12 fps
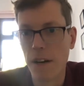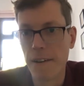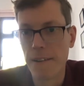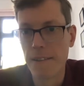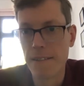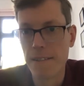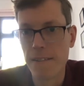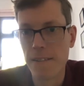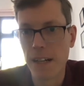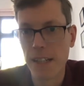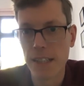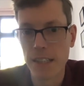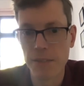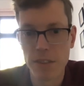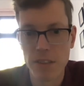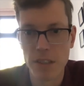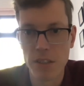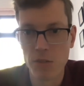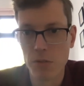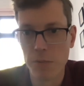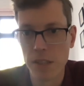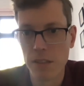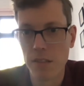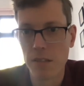I can even send an
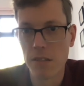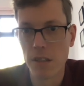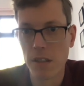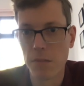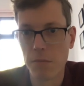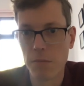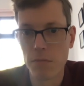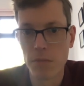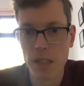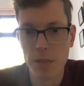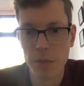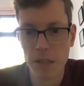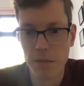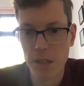automated email.